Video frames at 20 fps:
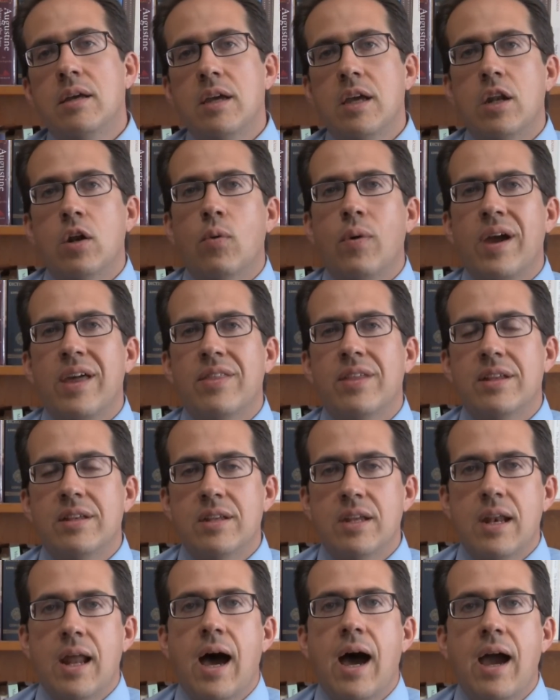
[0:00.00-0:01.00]
in a way that
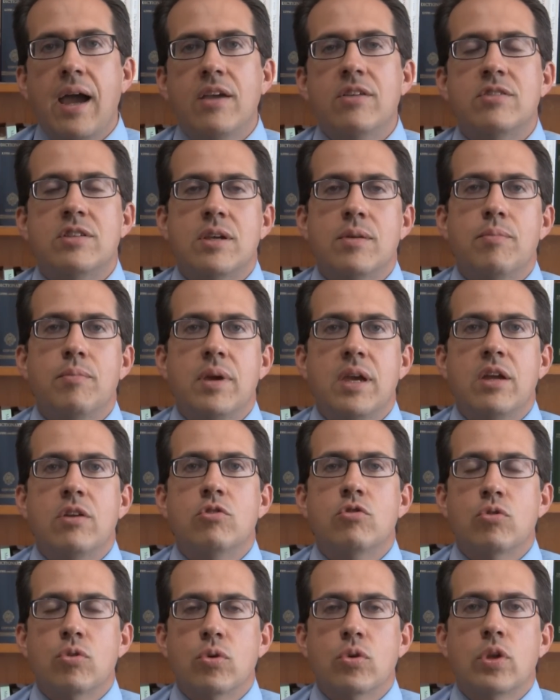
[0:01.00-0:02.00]
denies him being
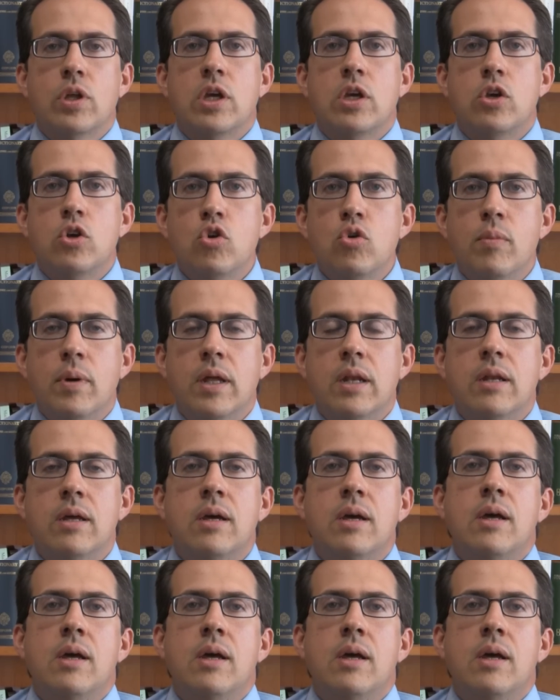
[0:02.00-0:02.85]
truly human.